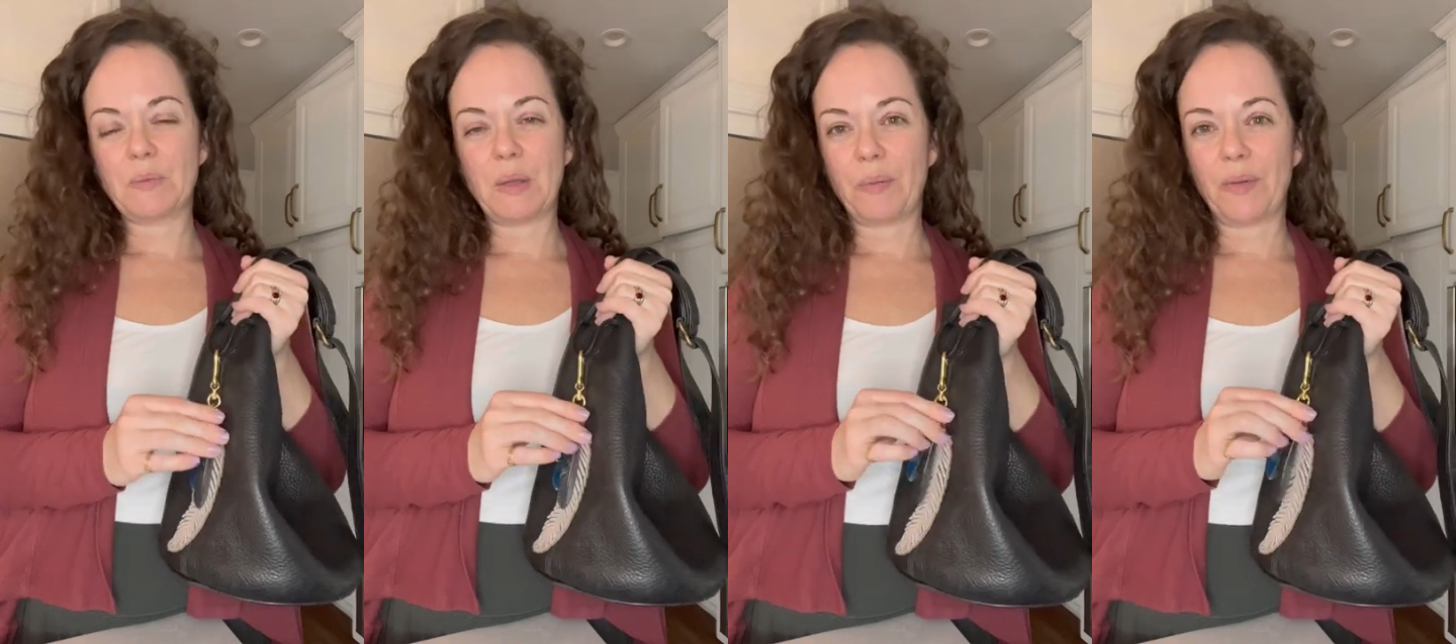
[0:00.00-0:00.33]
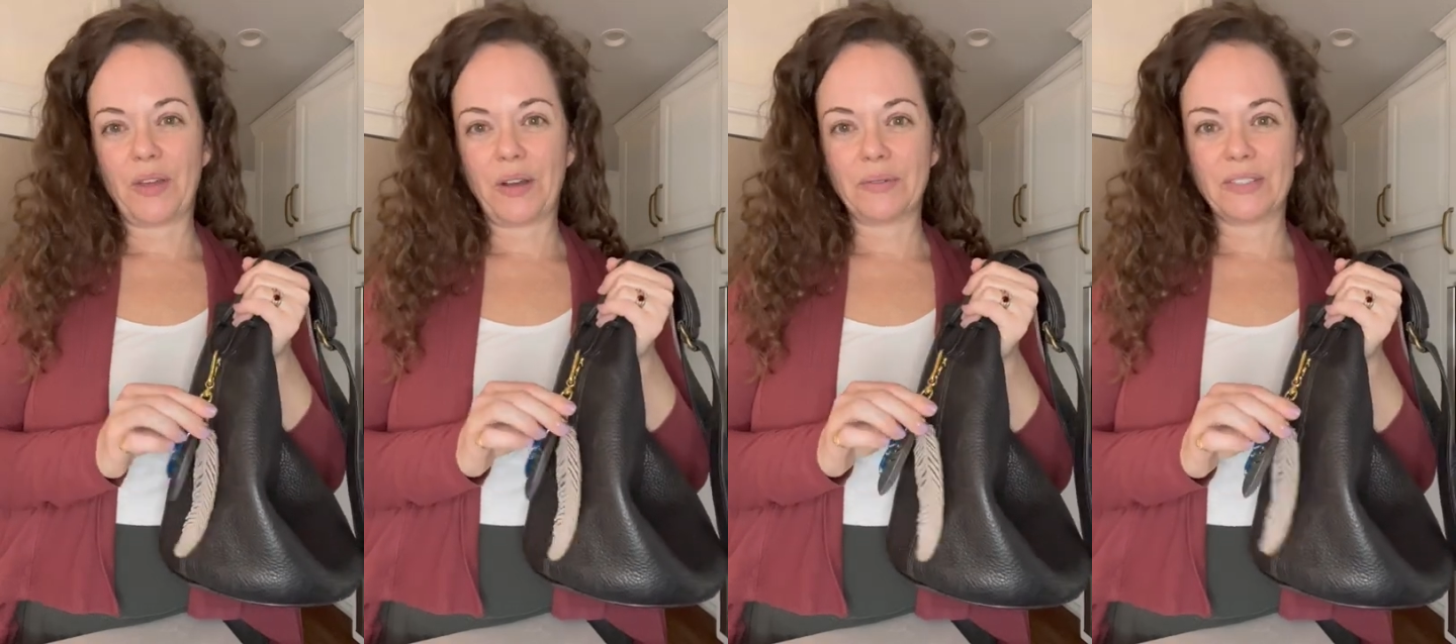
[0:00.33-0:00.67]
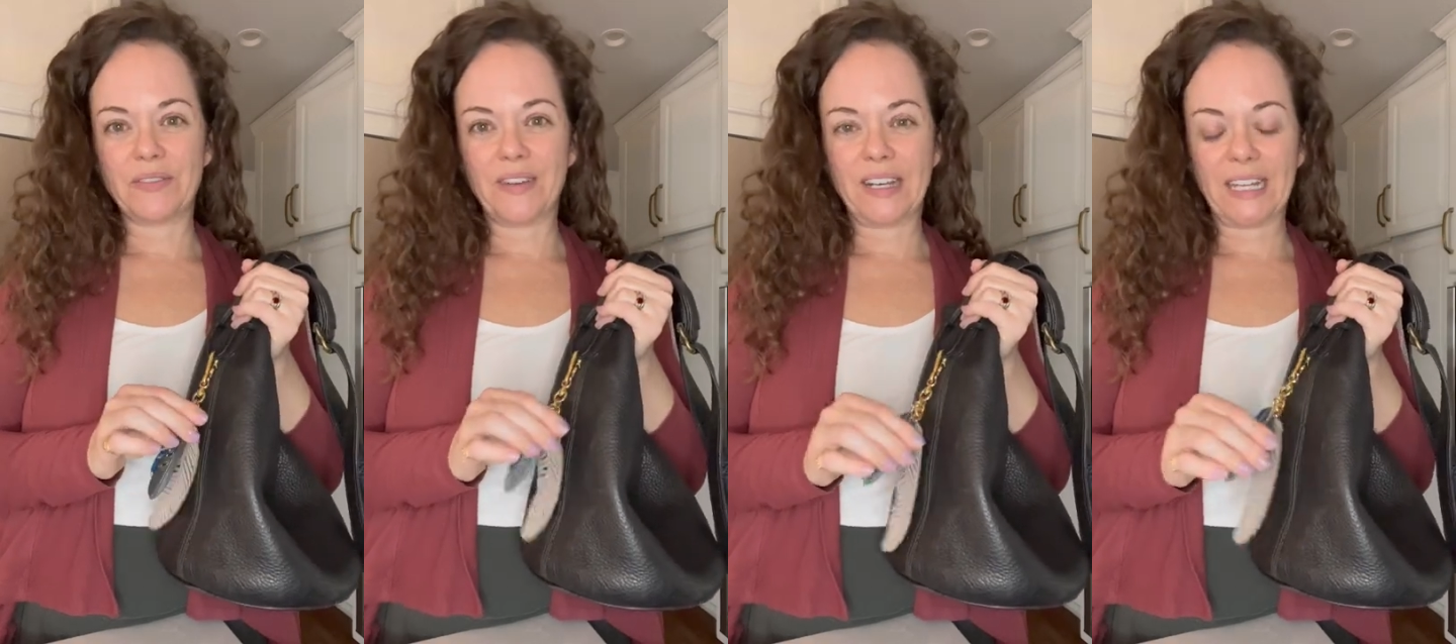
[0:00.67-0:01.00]
people thought it was
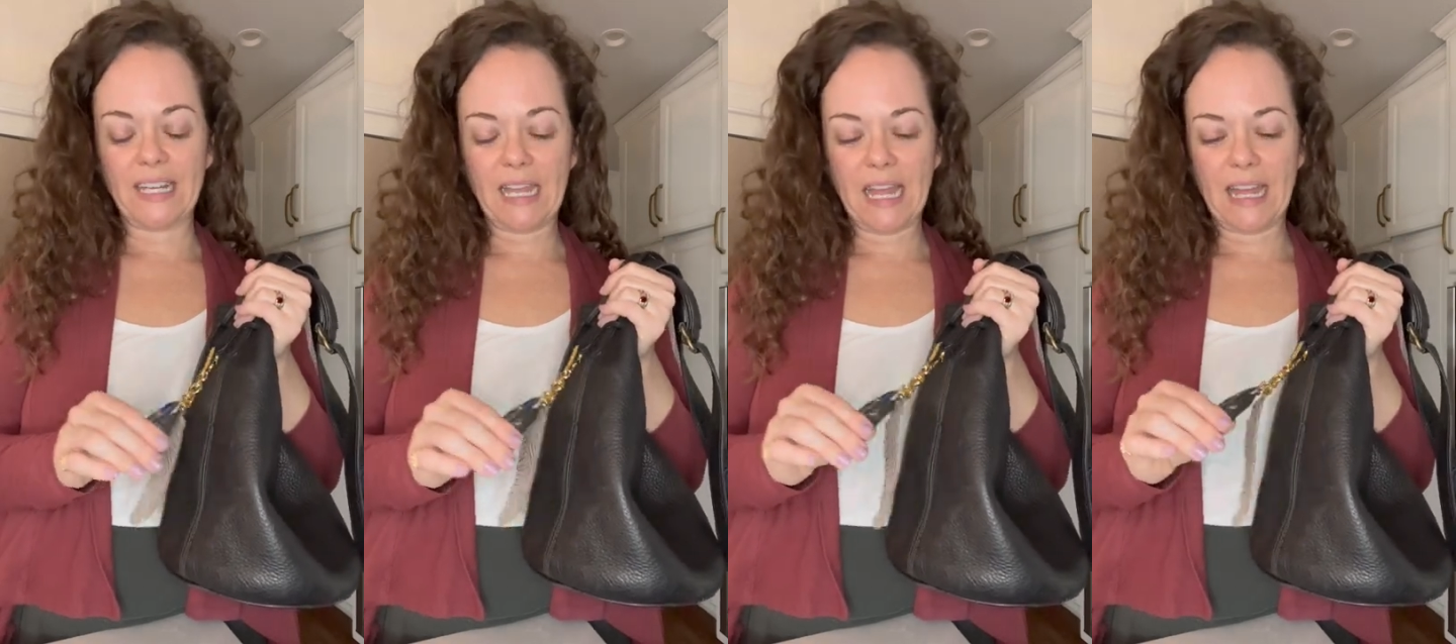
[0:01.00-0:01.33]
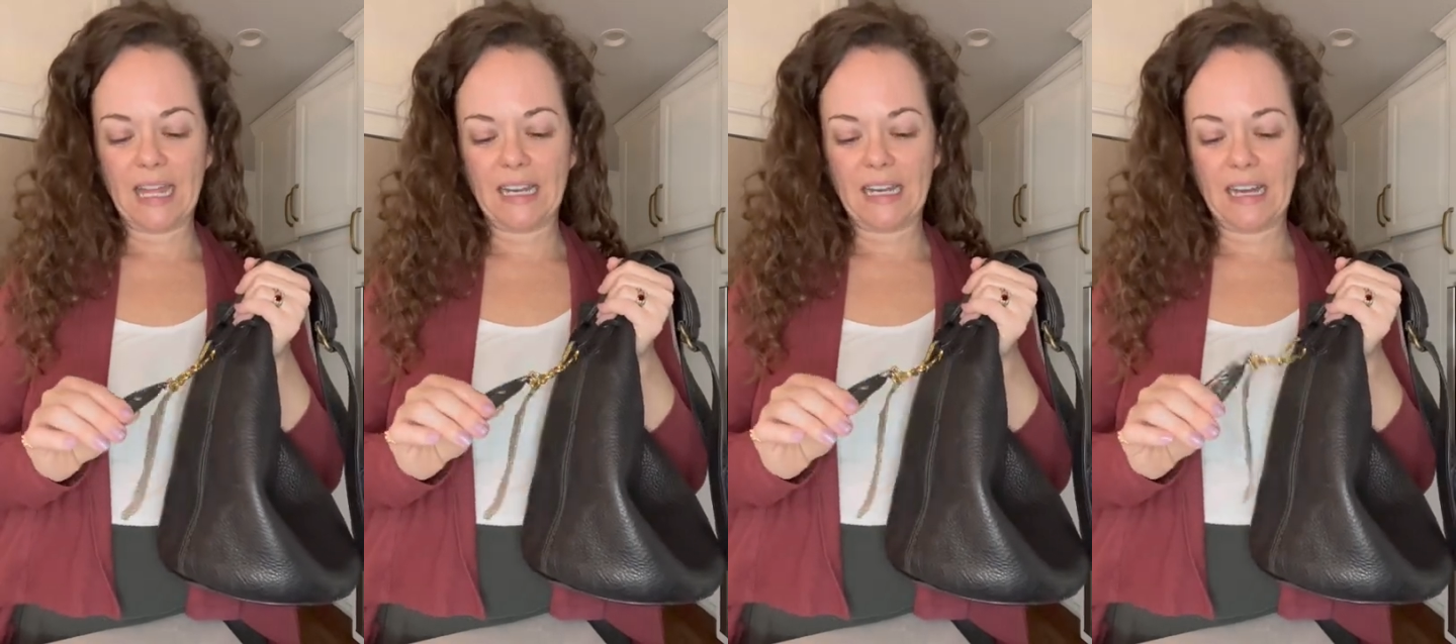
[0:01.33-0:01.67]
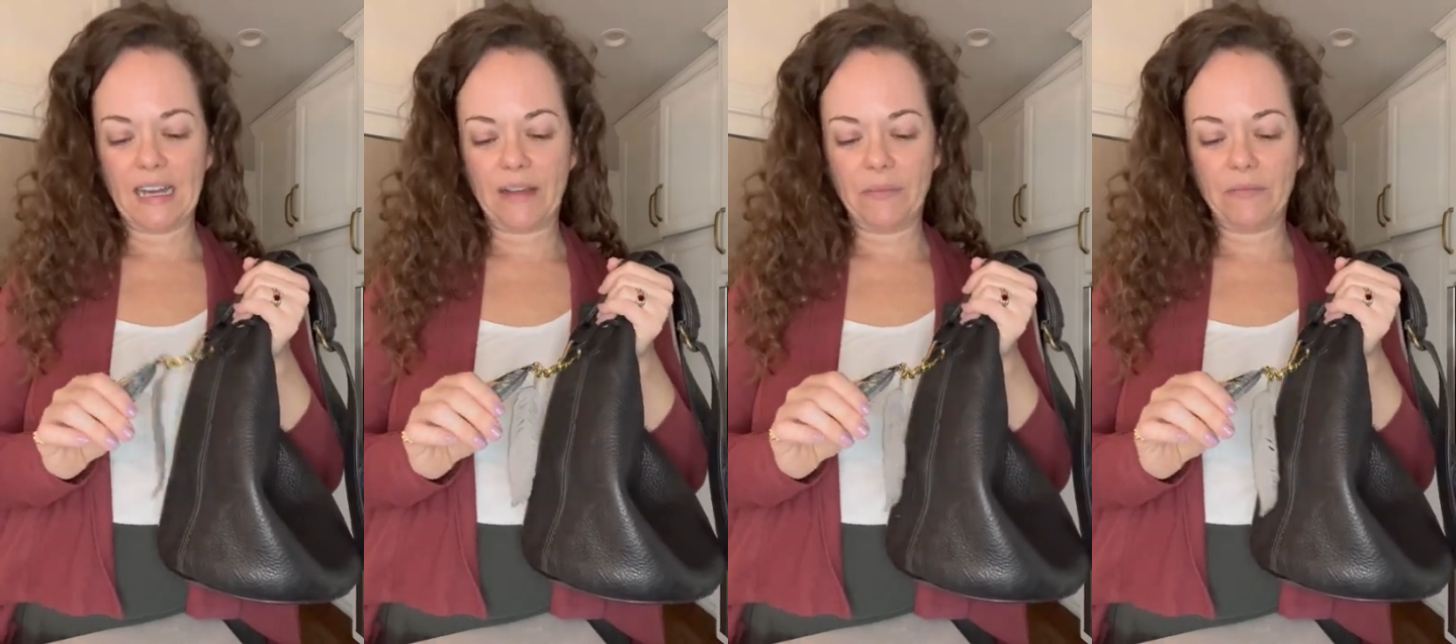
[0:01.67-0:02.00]
funny and
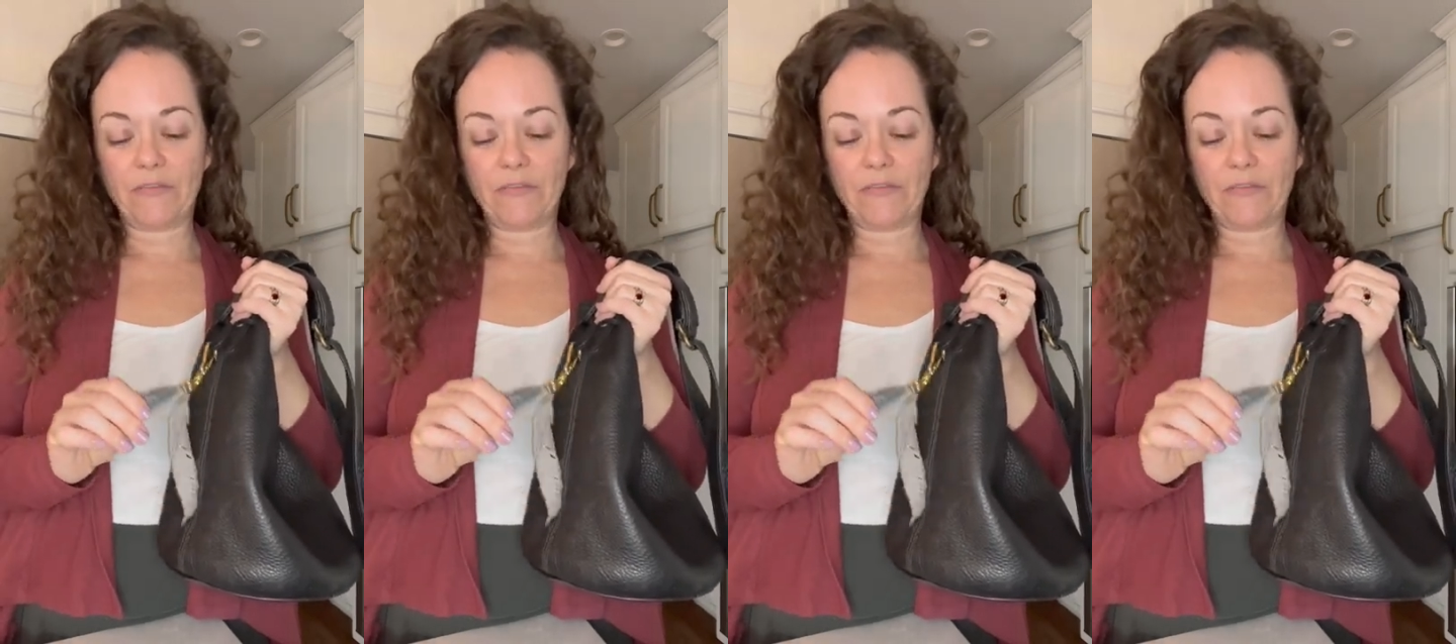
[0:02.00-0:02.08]
um,